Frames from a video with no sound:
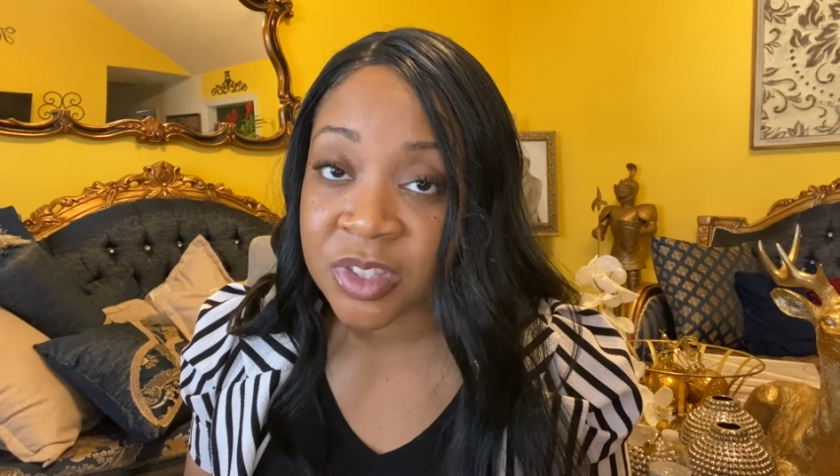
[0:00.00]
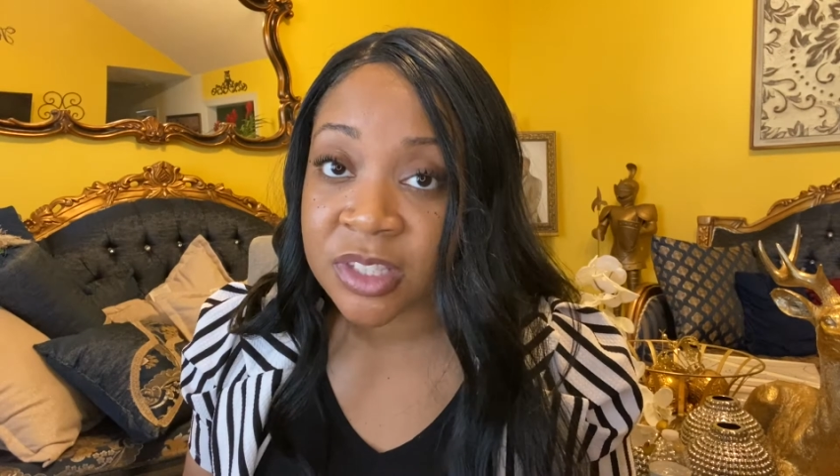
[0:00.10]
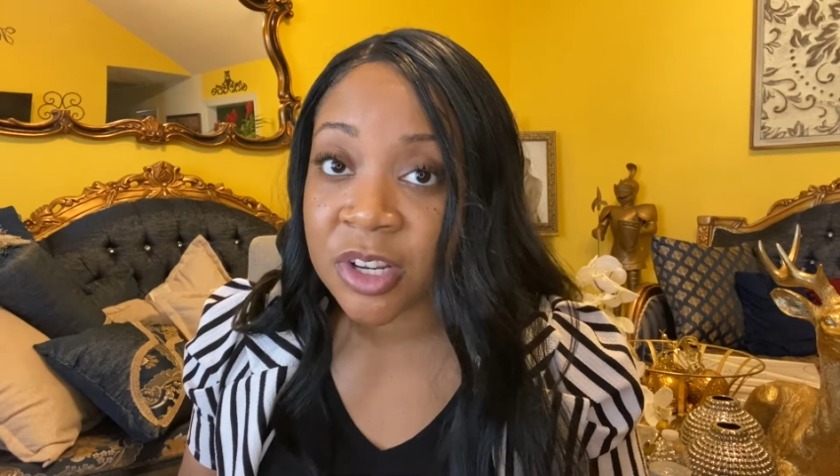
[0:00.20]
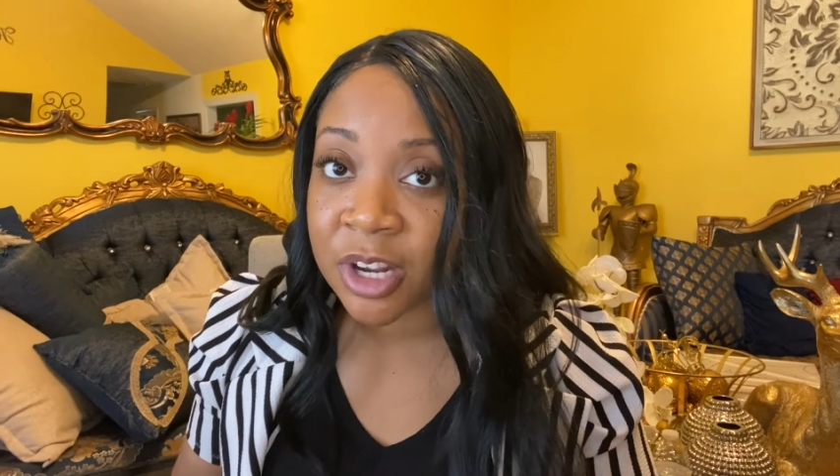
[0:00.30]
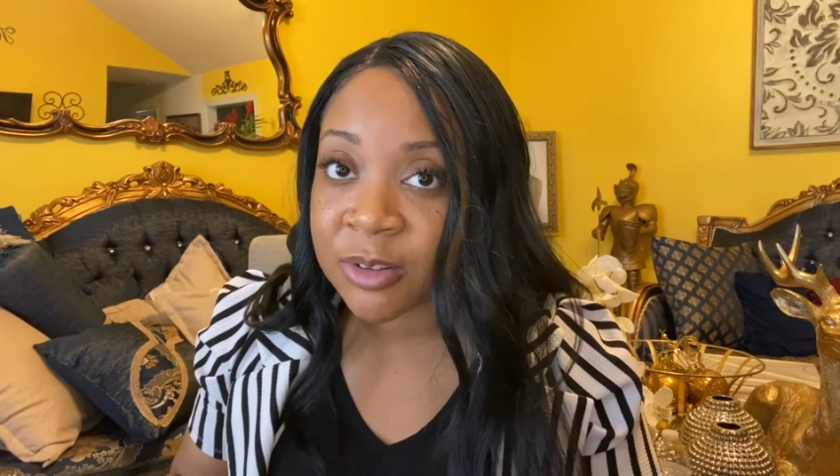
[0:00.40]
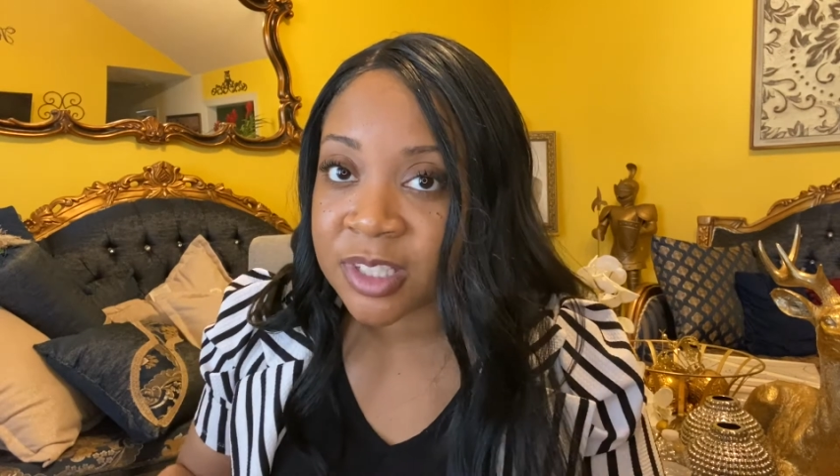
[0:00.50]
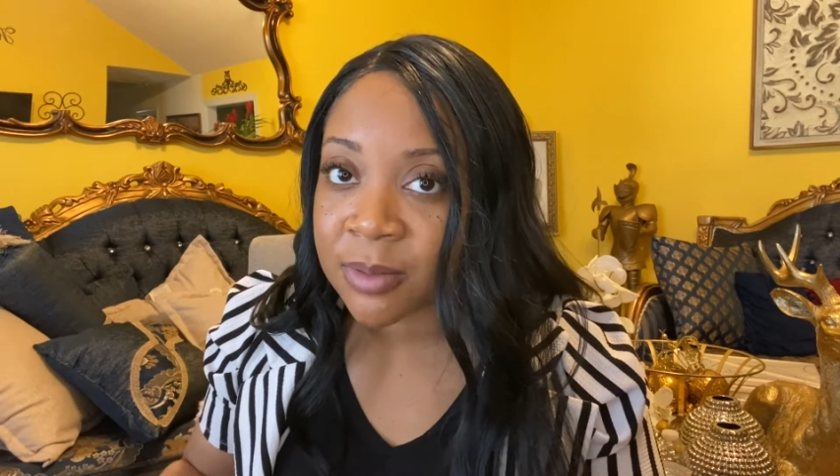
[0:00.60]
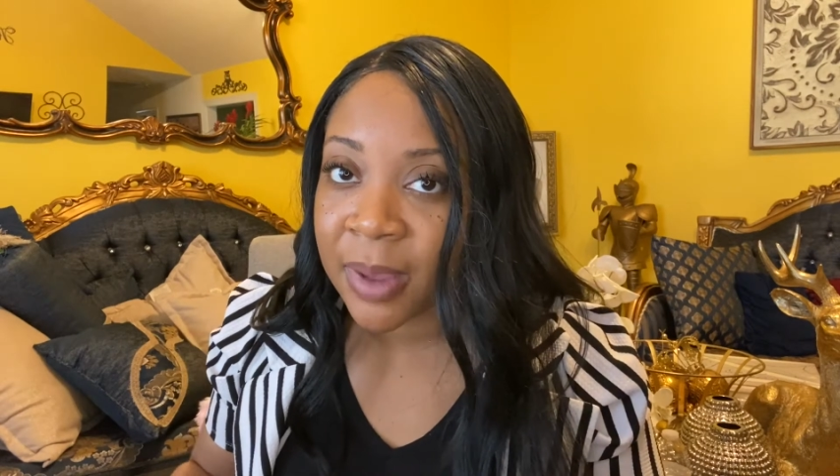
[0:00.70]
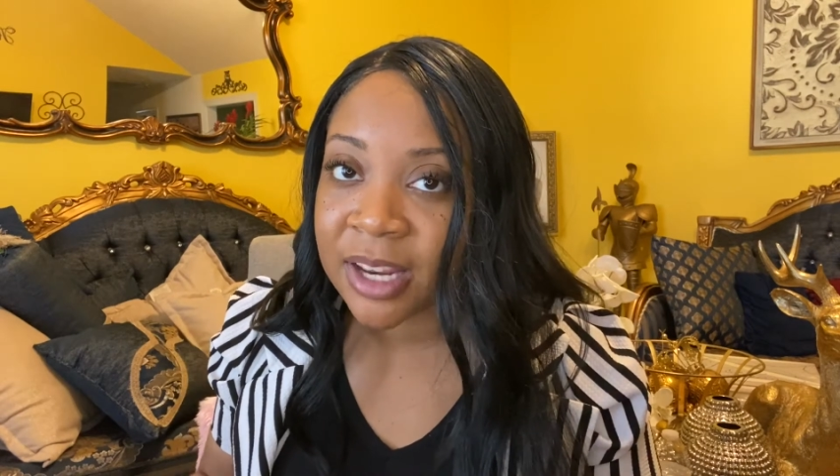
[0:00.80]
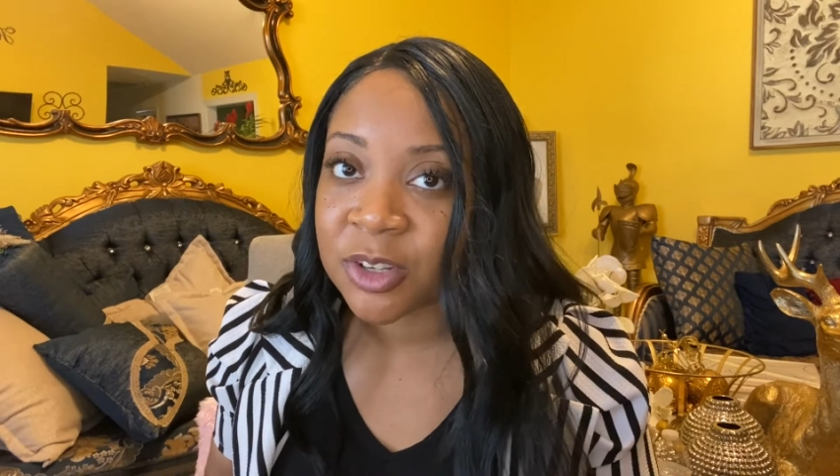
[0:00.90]
you know,
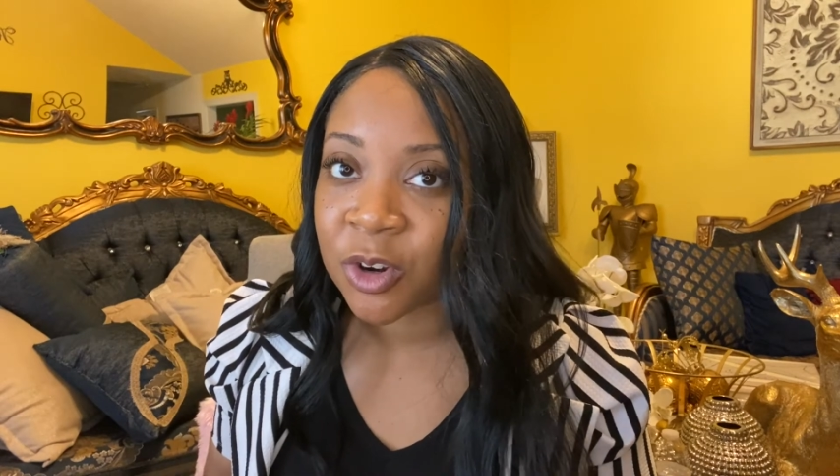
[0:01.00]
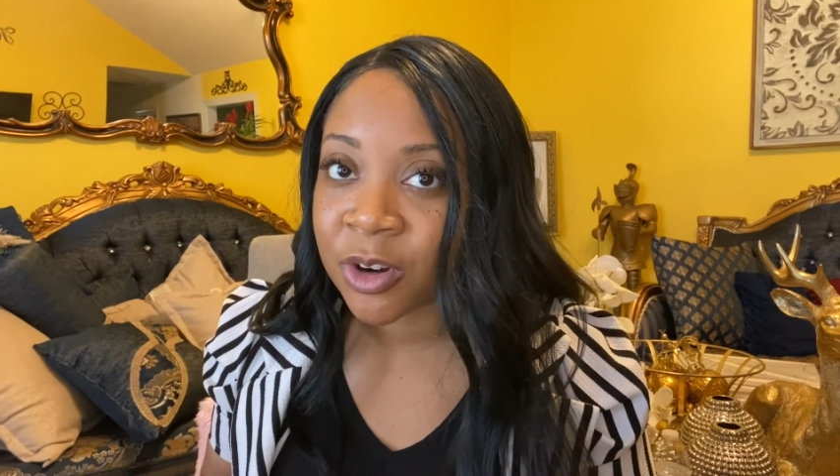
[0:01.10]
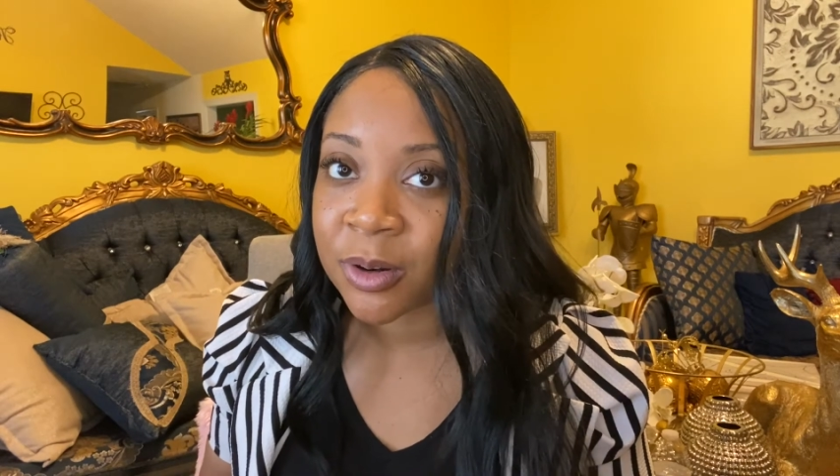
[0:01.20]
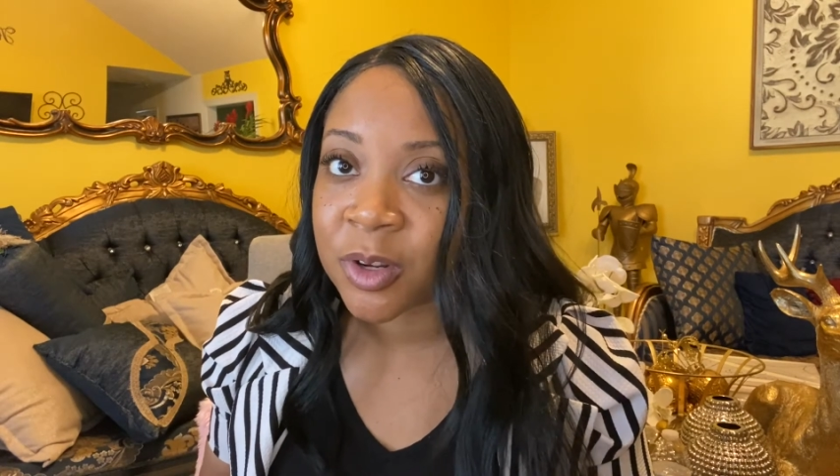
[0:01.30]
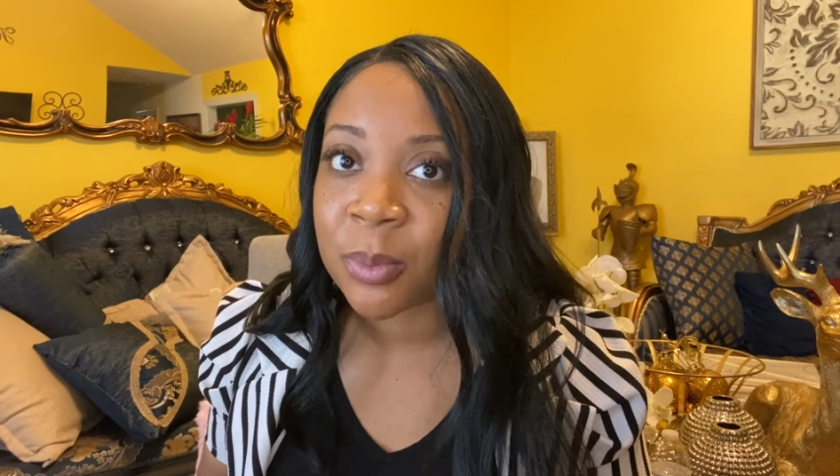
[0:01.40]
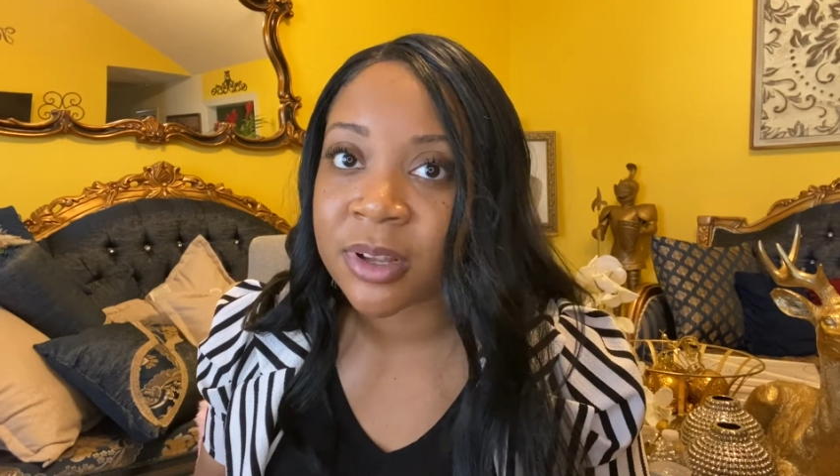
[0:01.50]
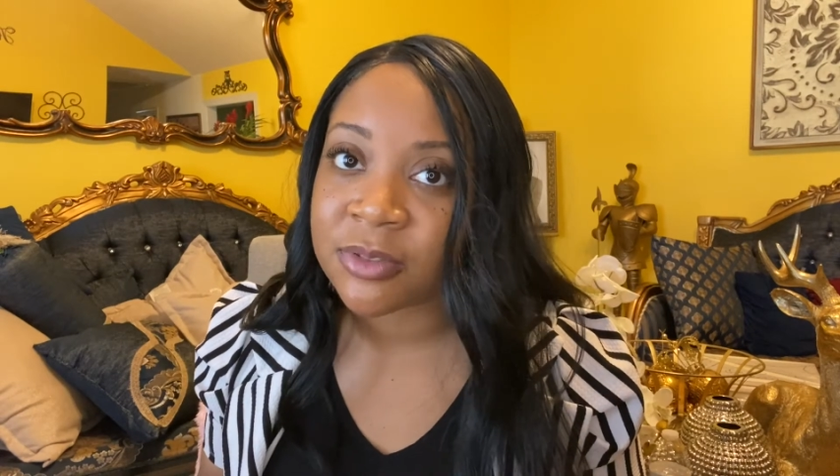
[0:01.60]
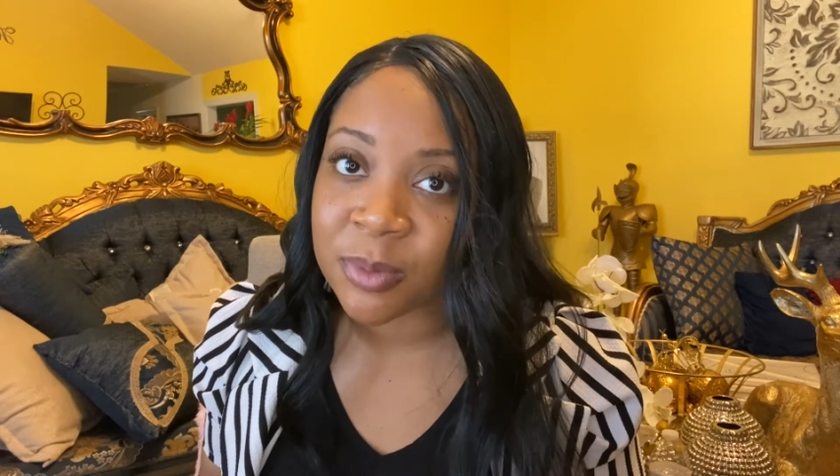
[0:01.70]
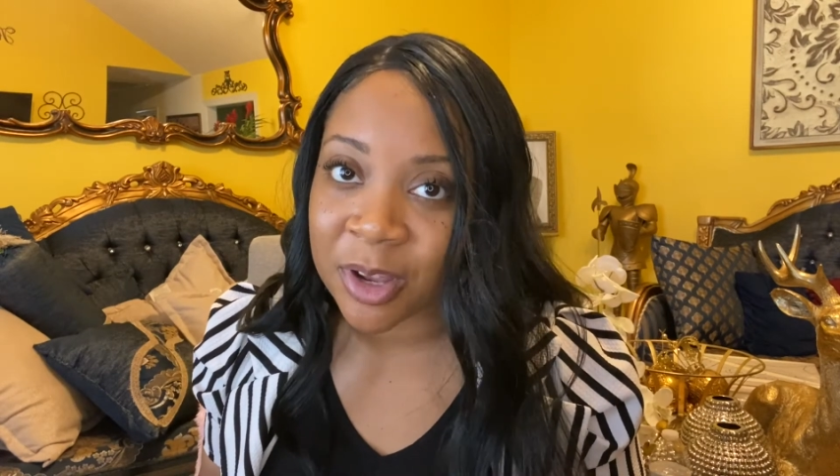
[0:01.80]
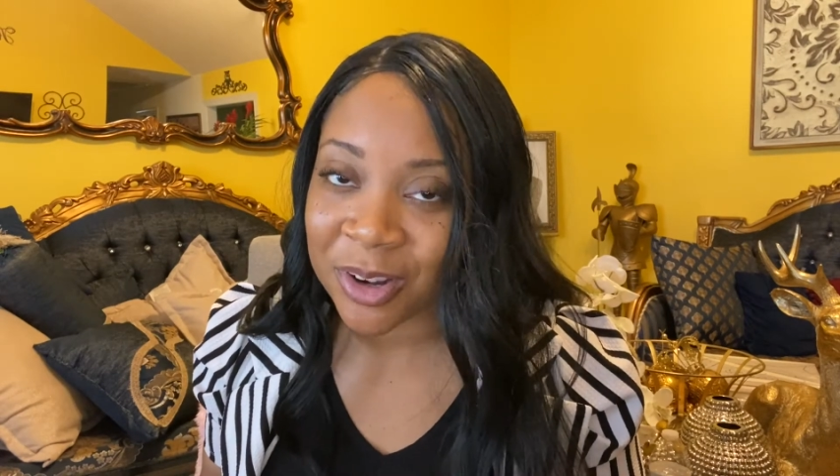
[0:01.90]
to make your butt
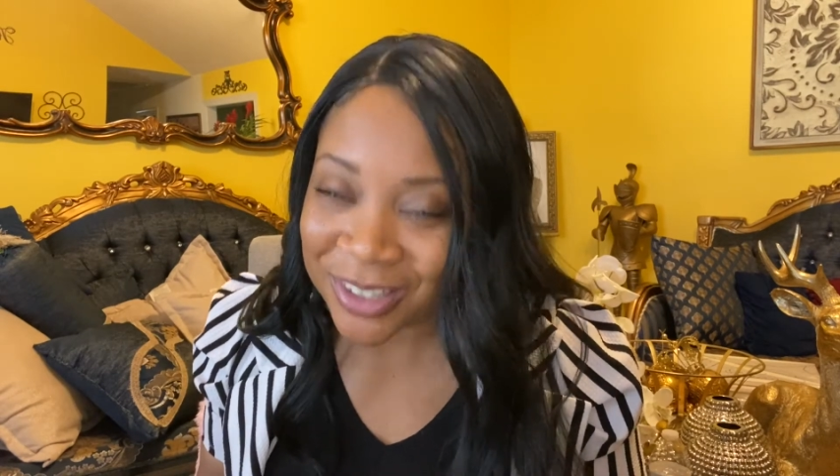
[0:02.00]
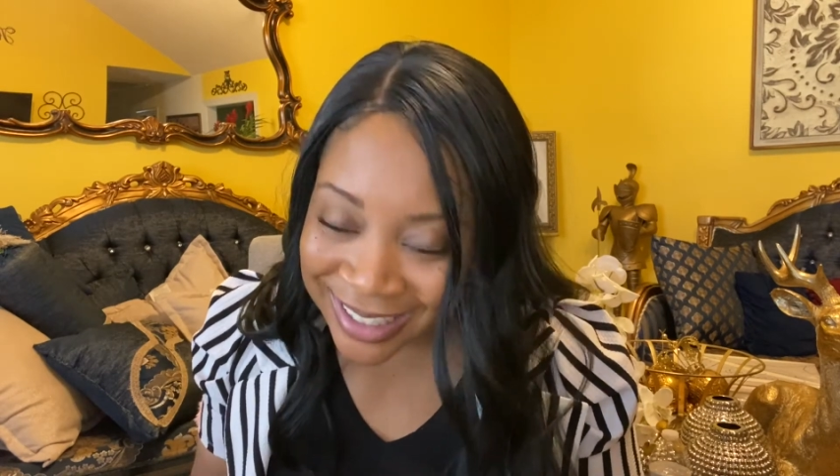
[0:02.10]
feel better.